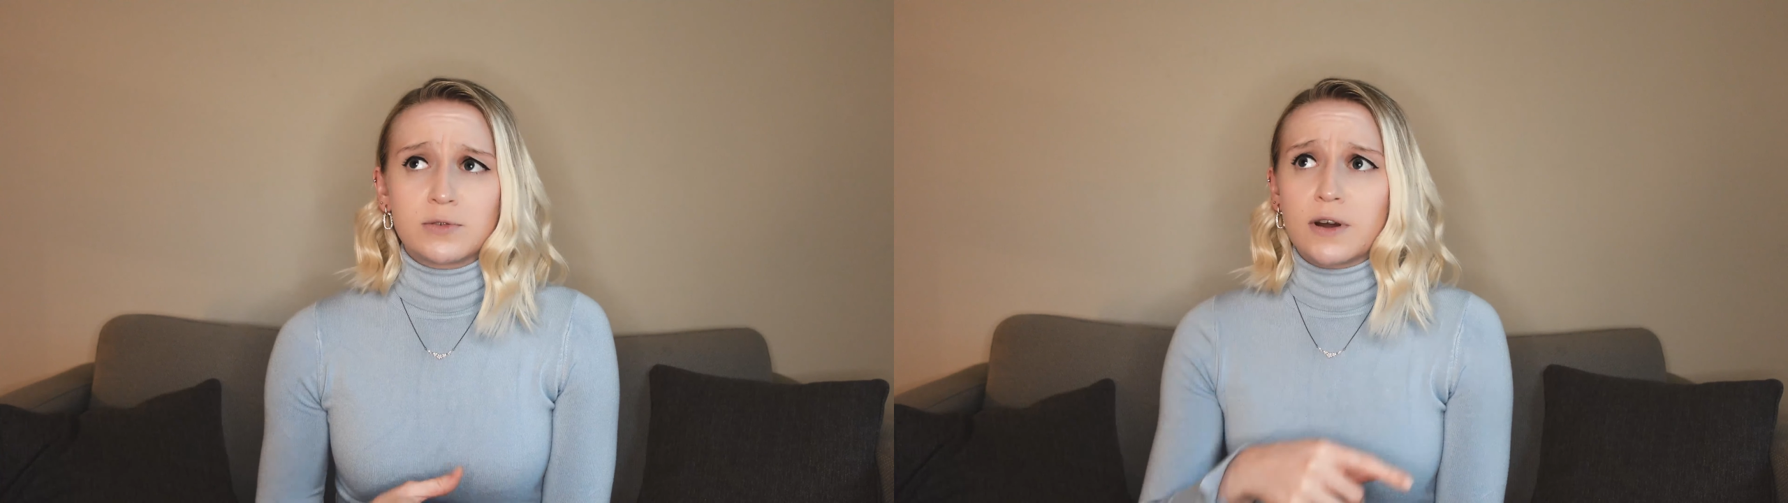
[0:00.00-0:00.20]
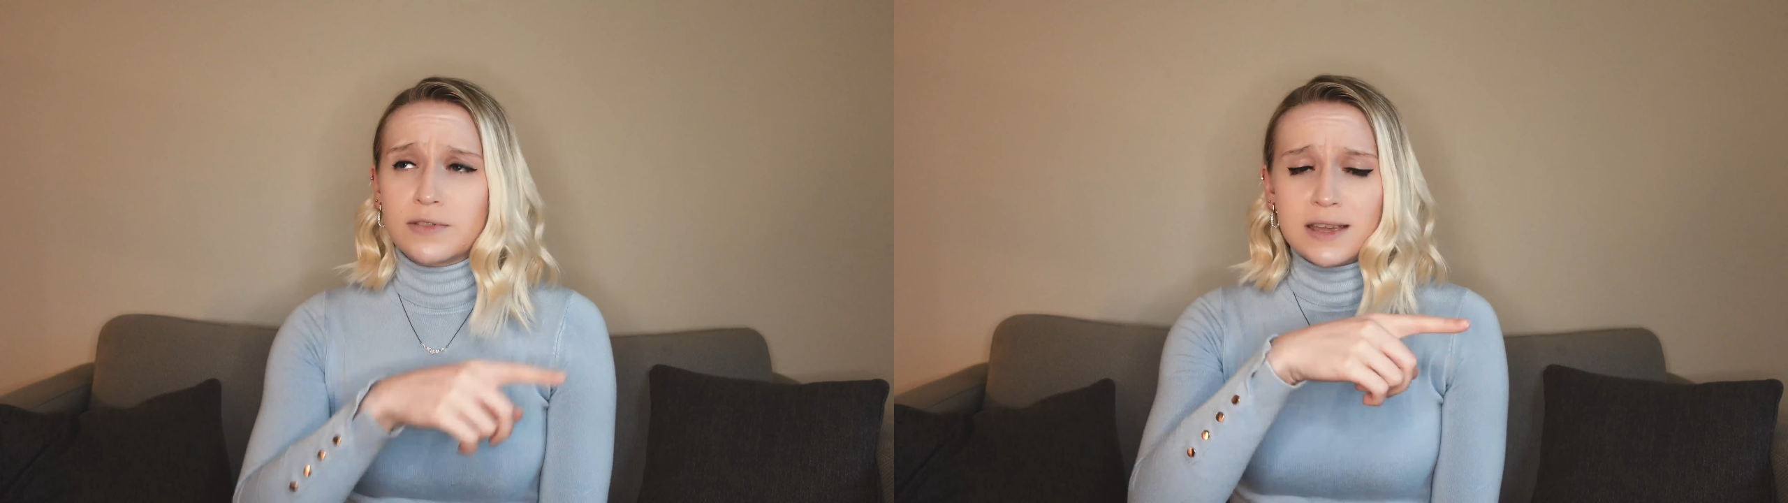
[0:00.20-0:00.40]

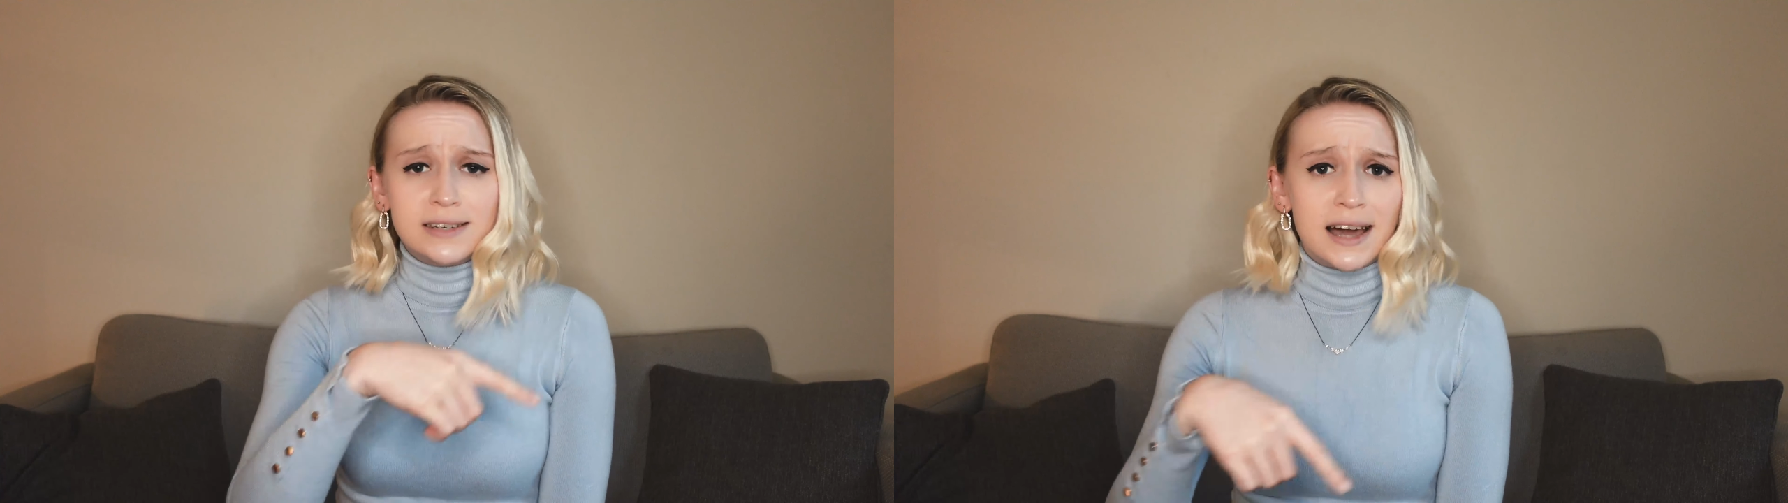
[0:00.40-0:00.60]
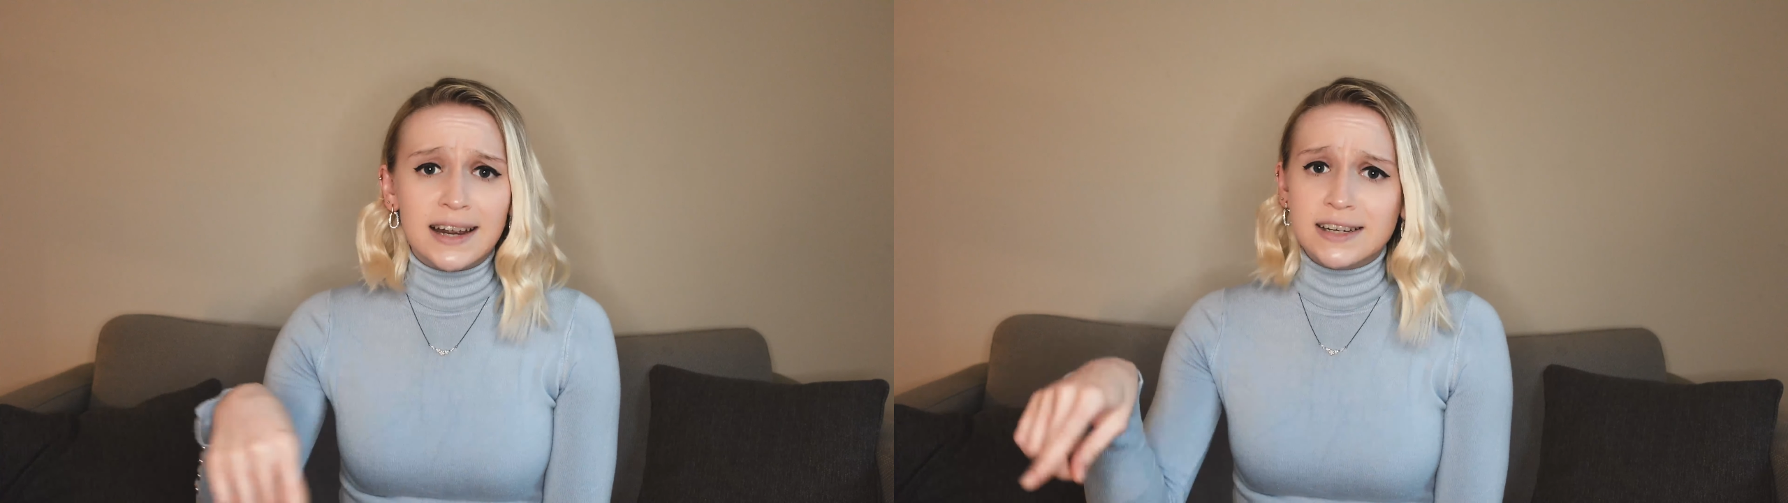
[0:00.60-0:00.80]
Throughout the
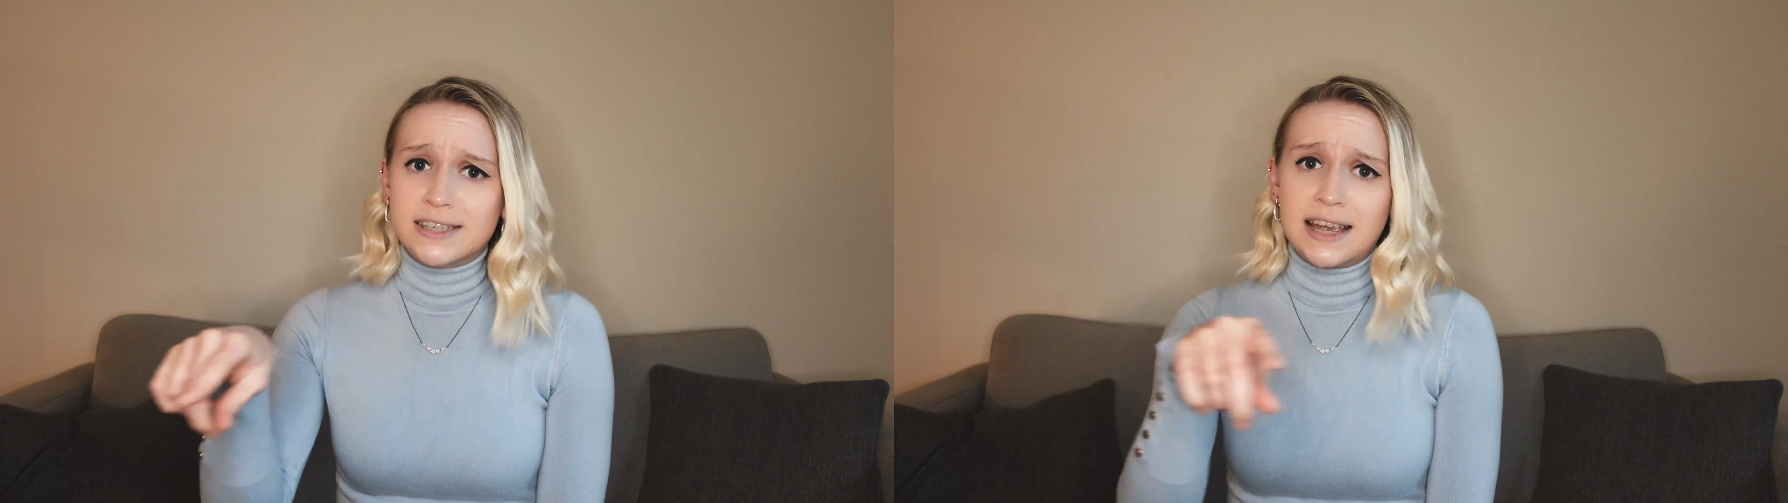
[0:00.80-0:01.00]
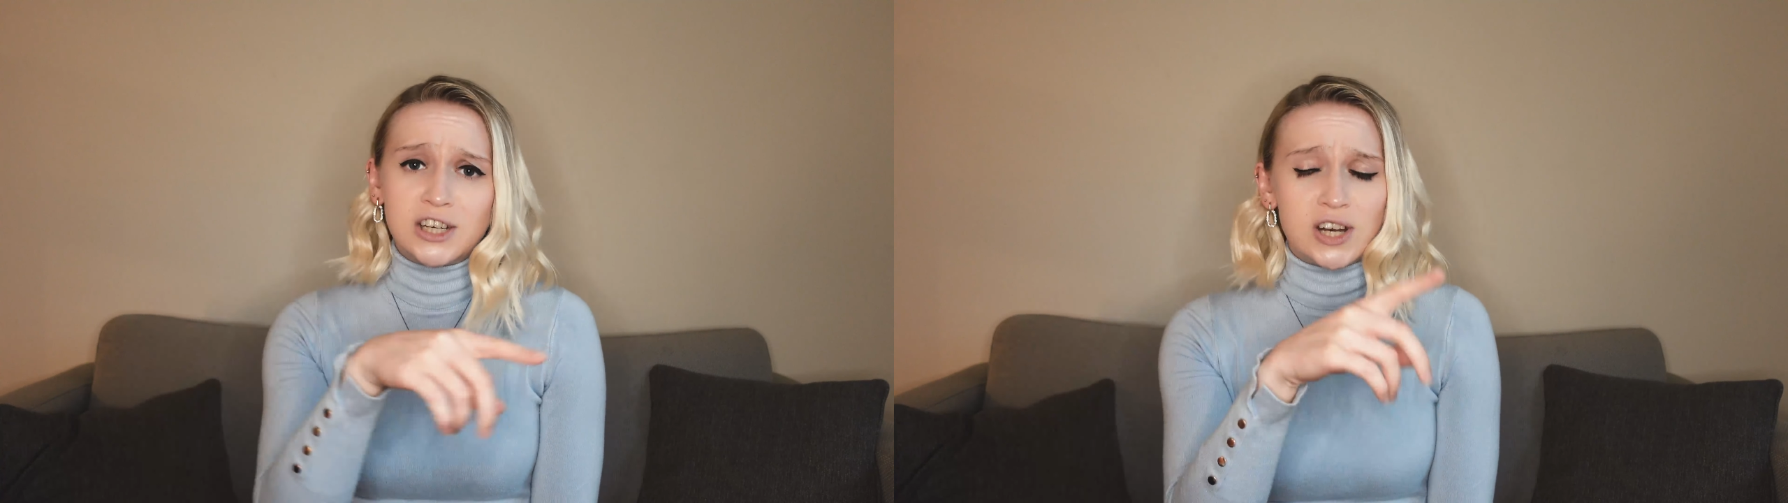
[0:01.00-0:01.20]
entire
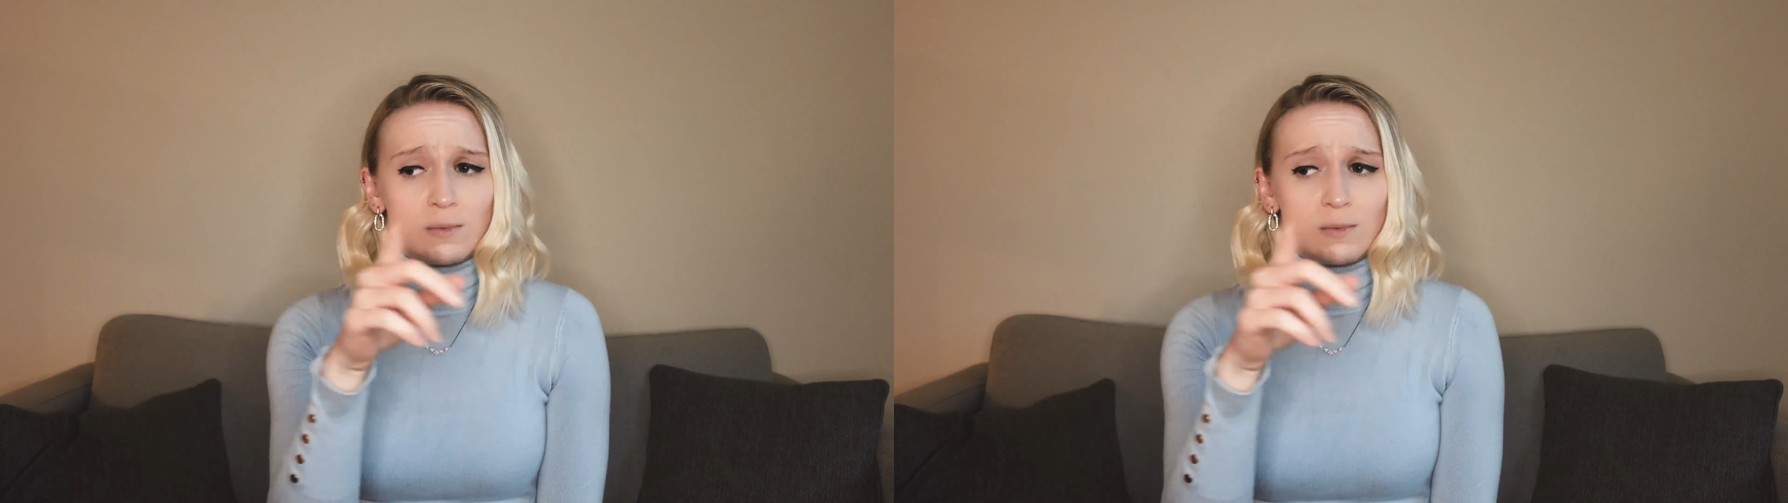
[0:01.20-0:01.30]
station,